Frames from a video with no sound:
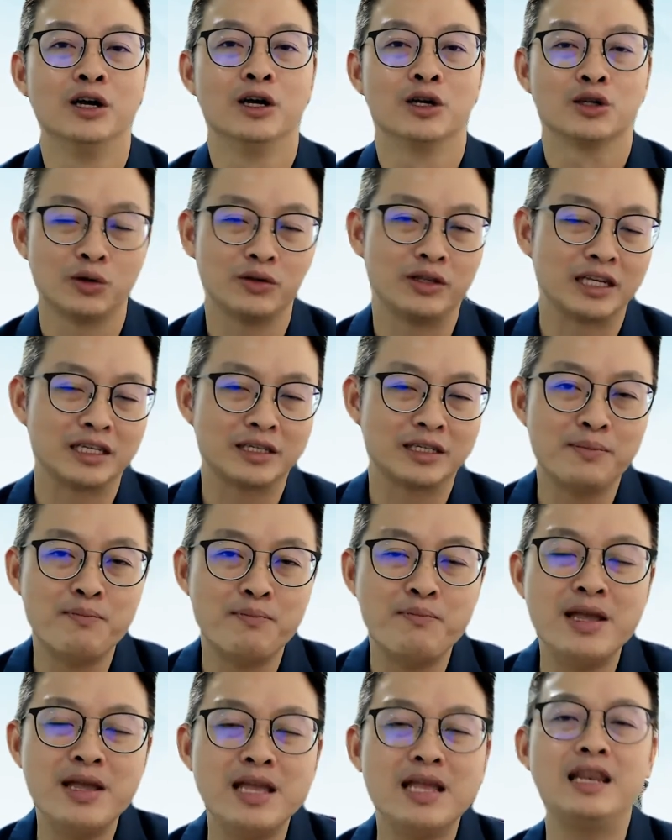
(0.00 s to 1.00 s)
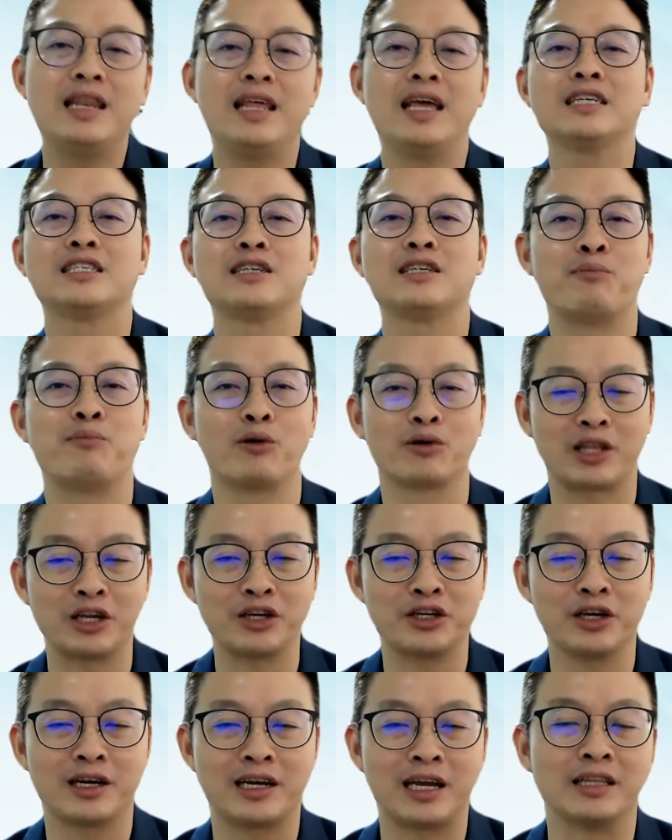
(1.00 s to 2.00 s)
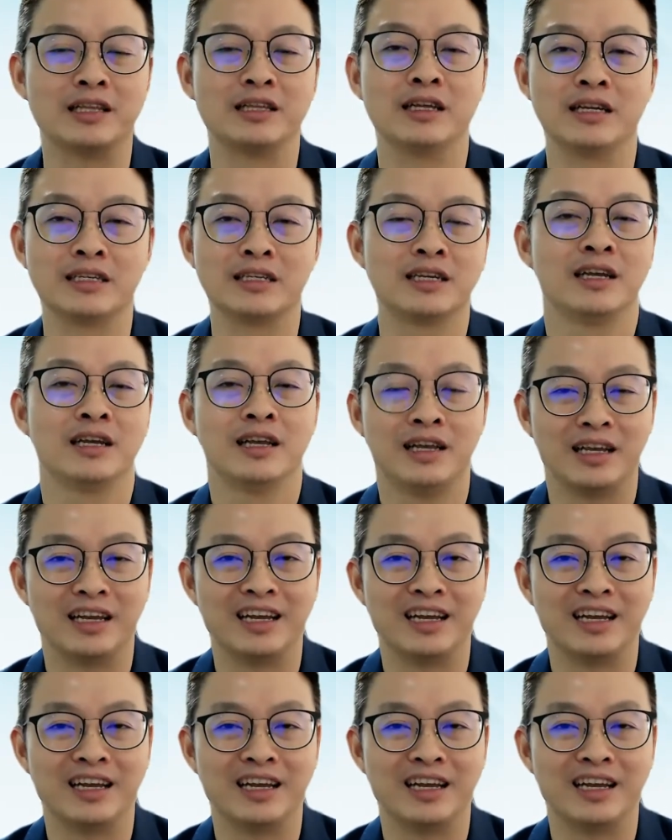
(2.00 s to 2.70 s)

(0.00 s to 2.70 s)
So there's millions of potential candidates